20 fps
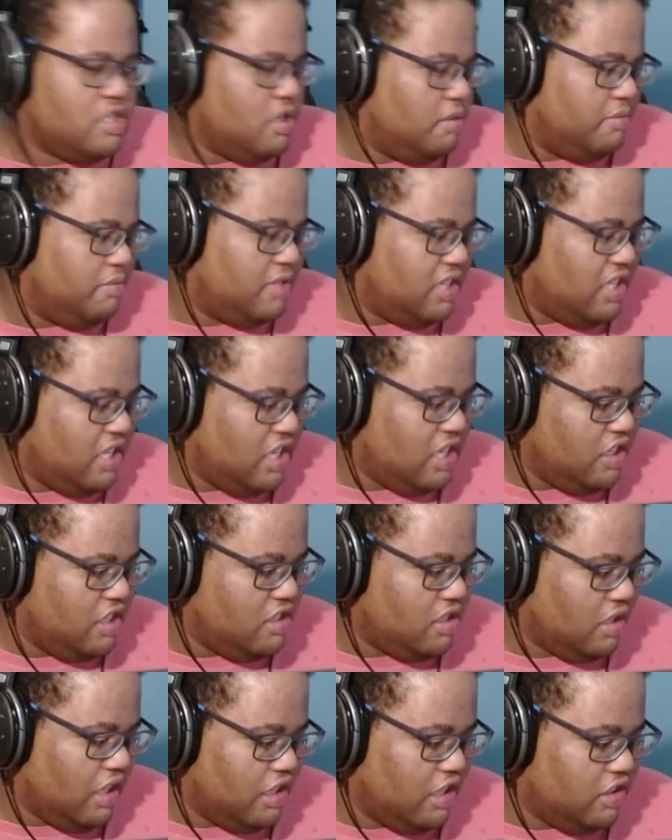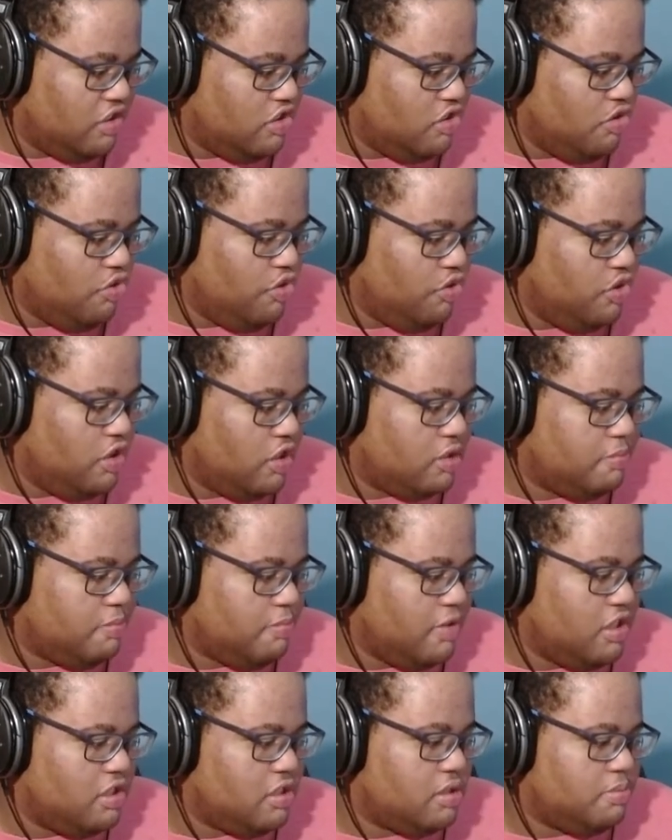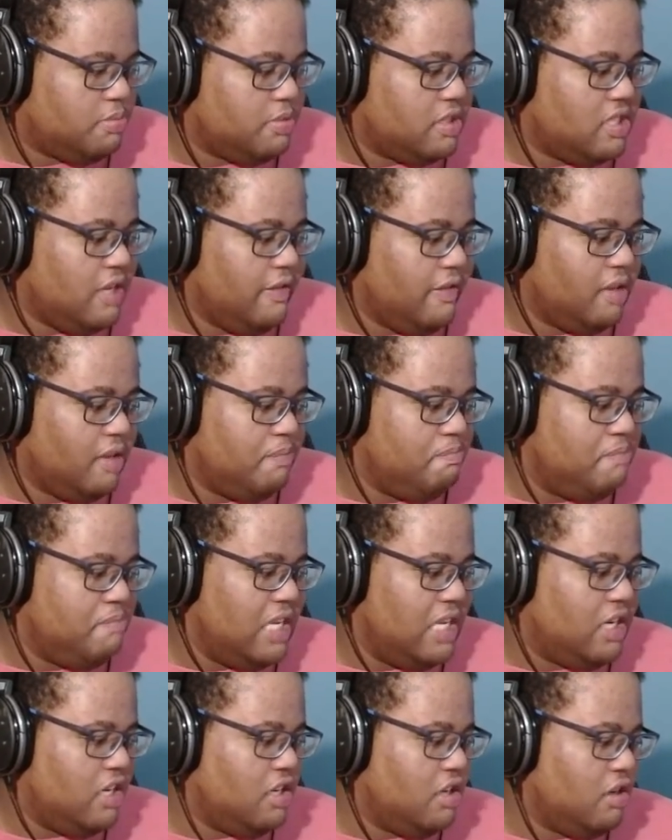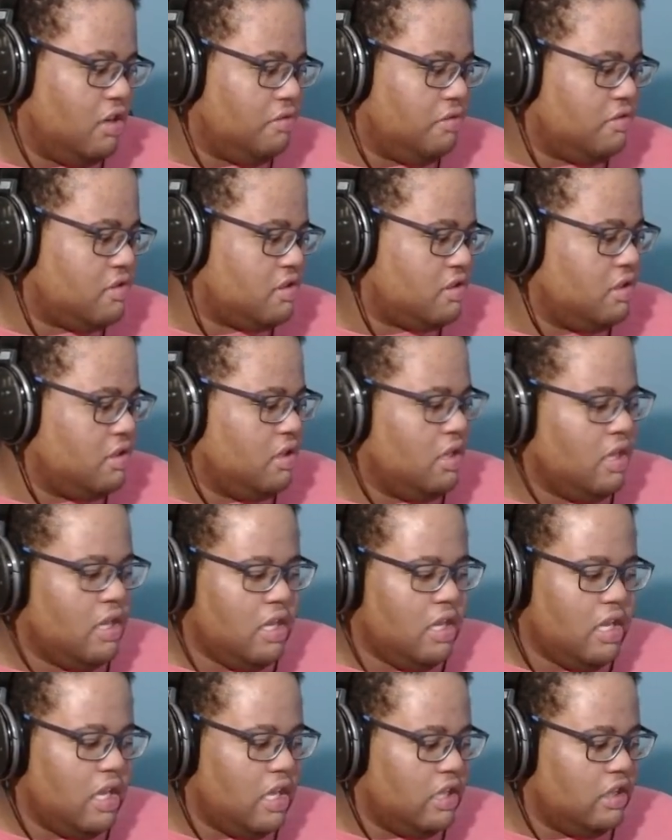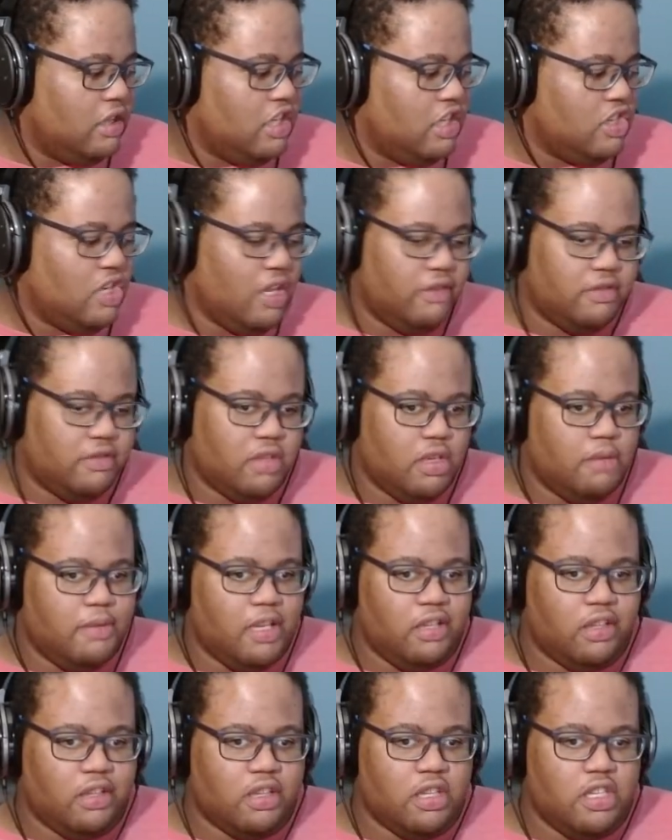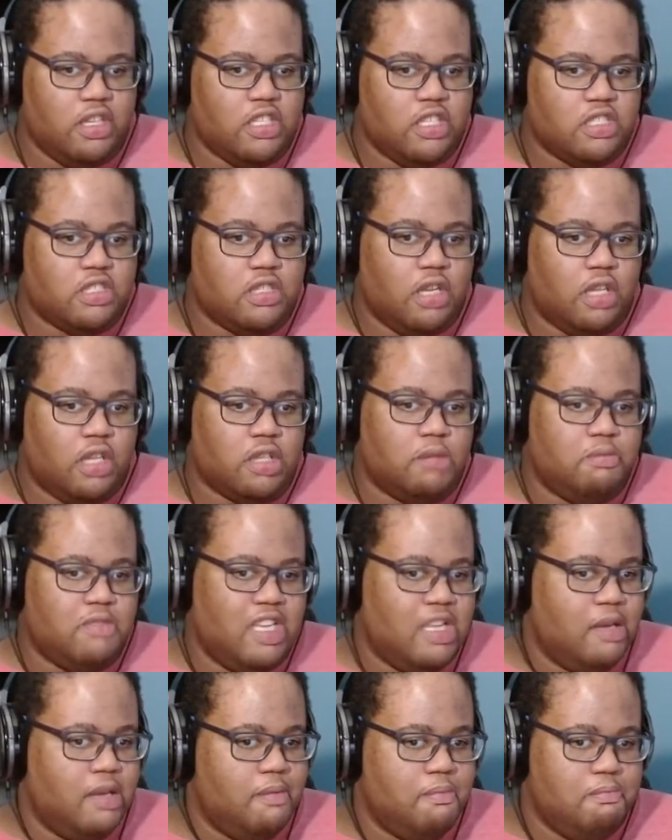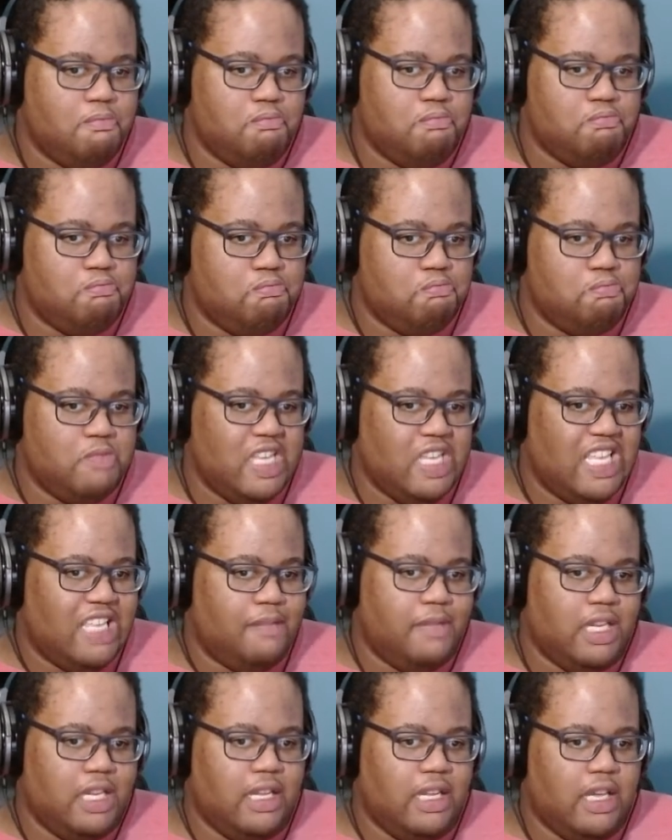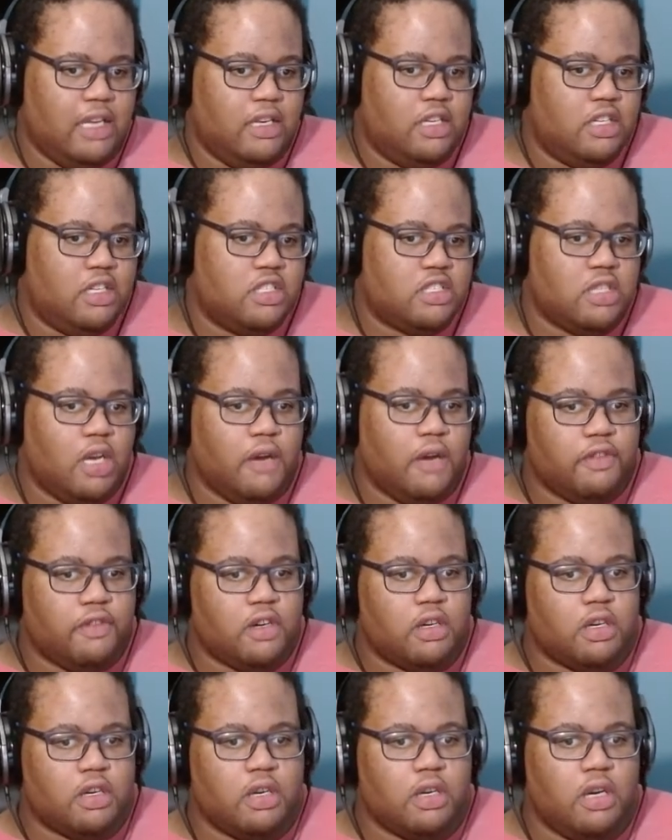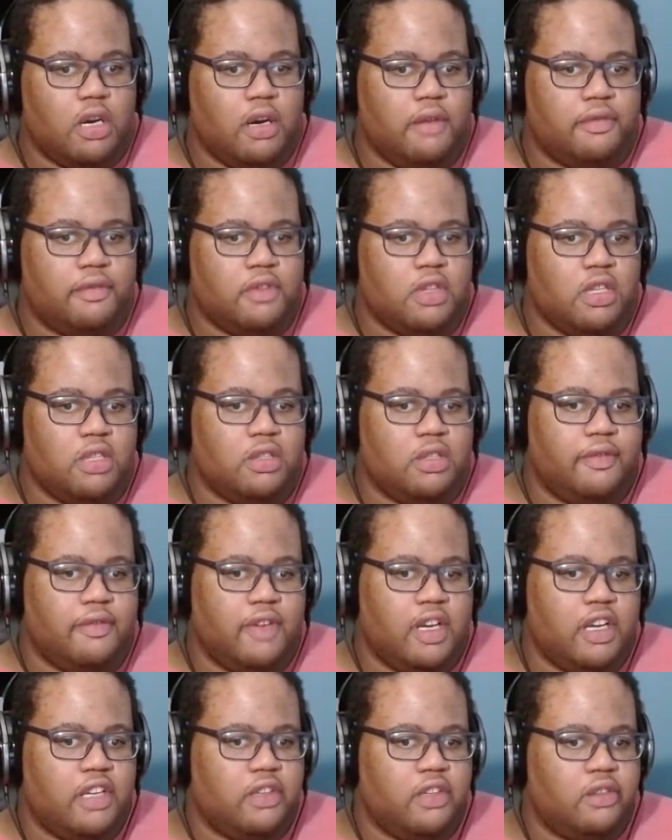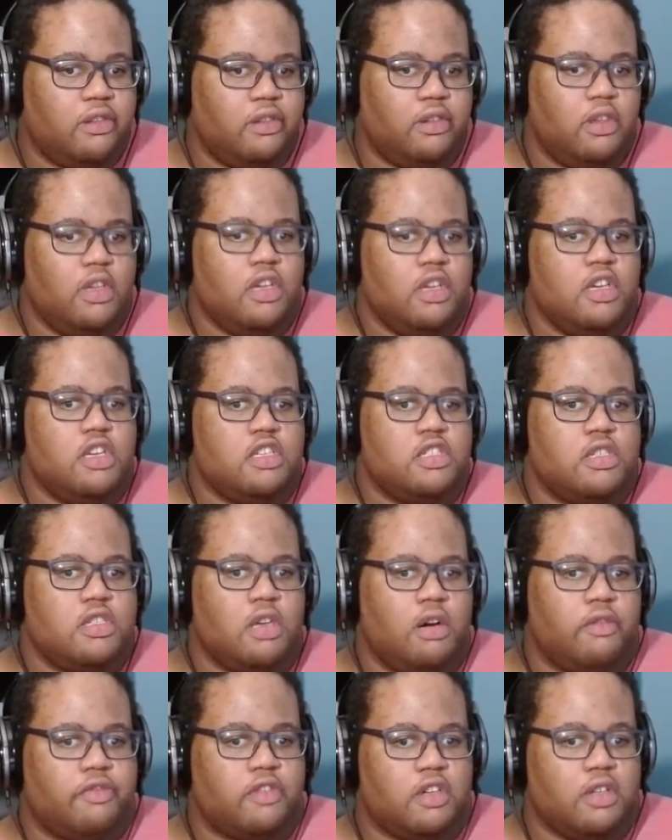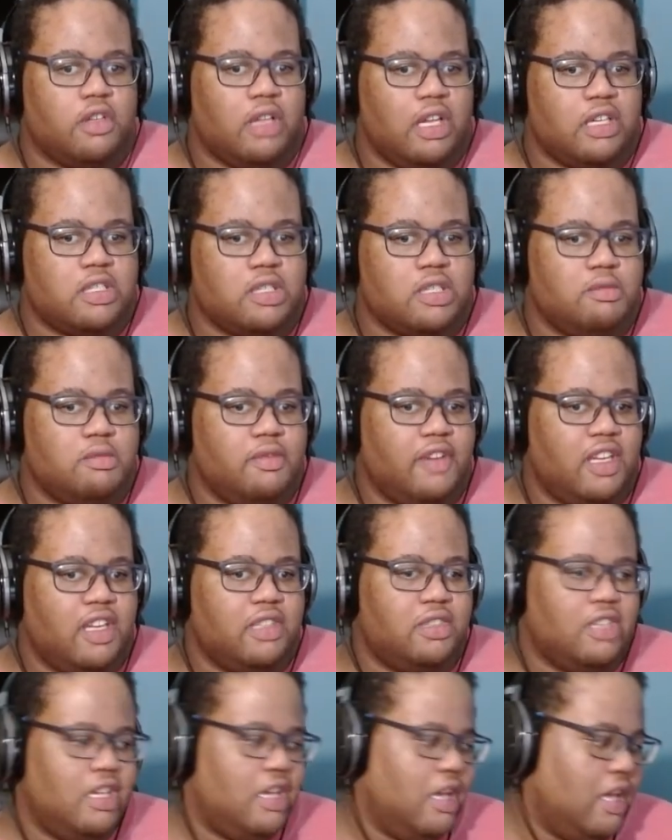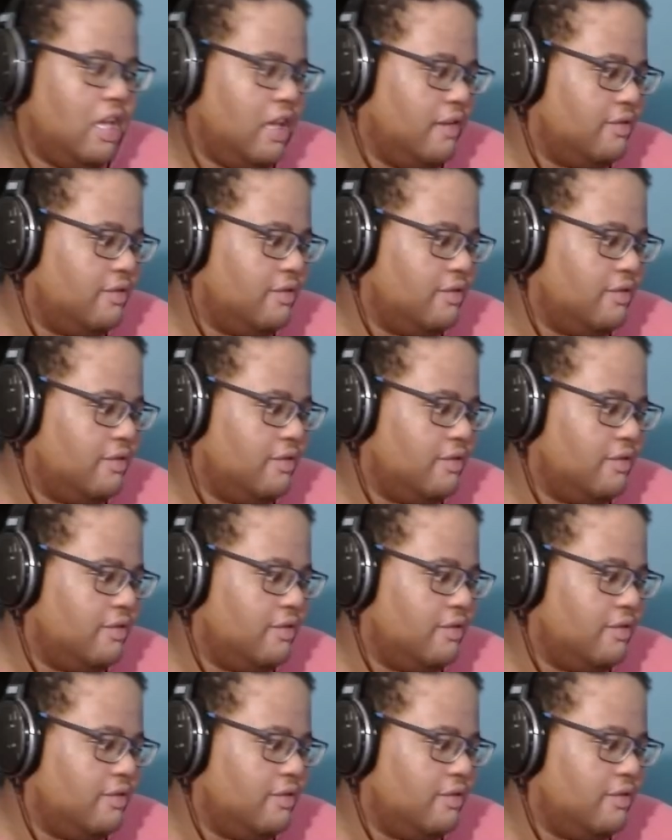key to like do the first specific MIDI note, and then you have to basically install the MIDI editing software of the device. So for like some device that has